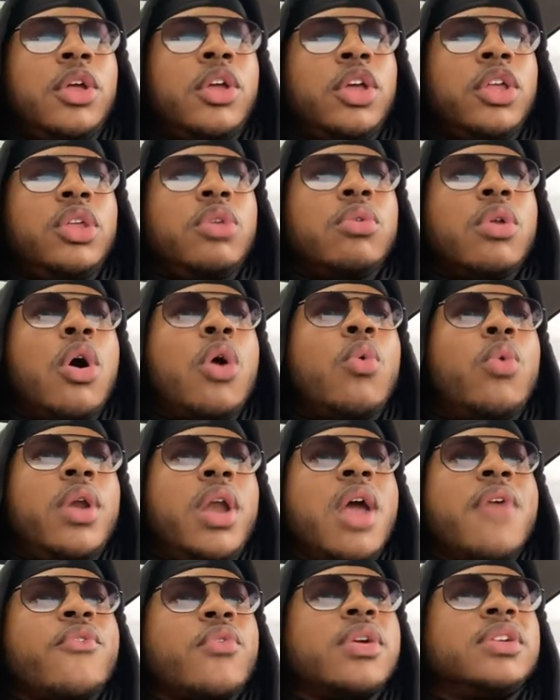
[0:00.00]
You know,
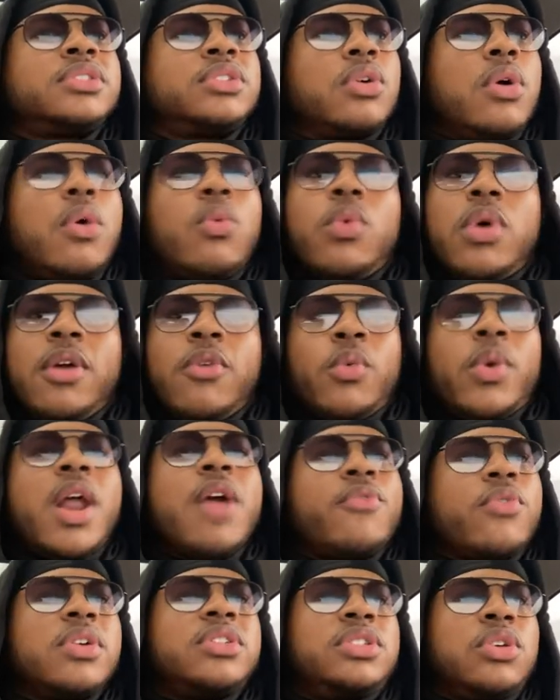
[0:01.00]
whenever it's
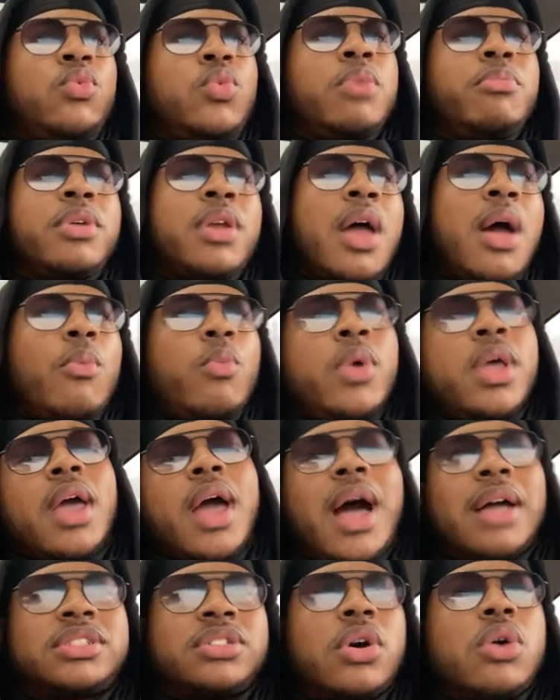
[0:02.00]
a woman I'm with,
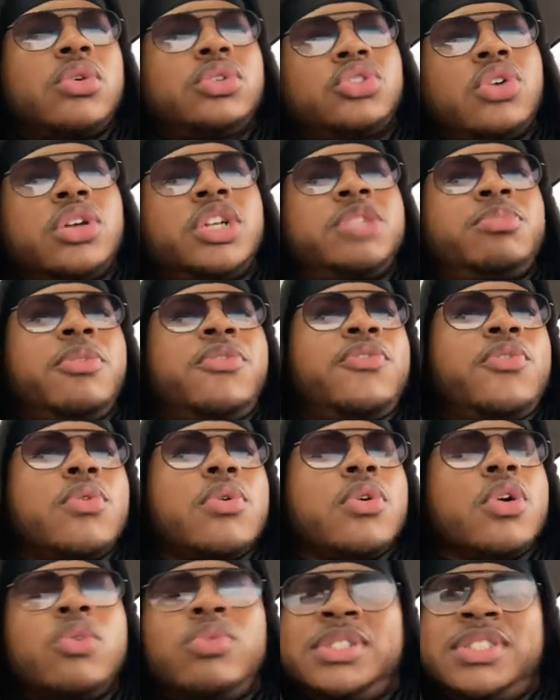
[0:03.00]
I told y'all this
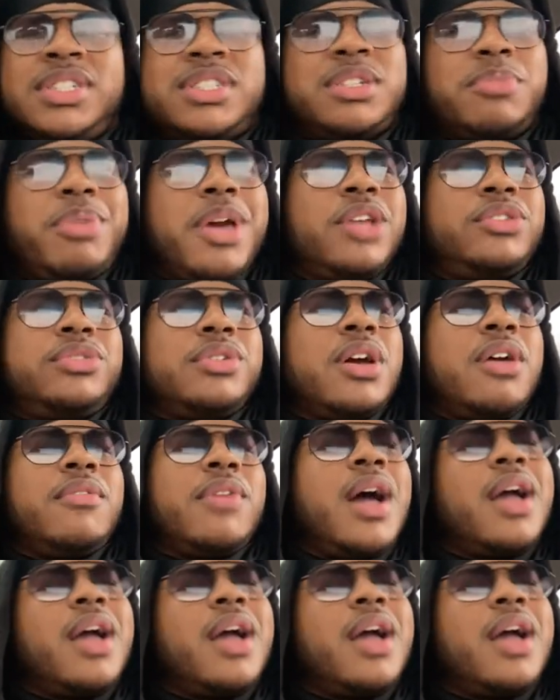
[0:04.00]
before, or was this a Patreon?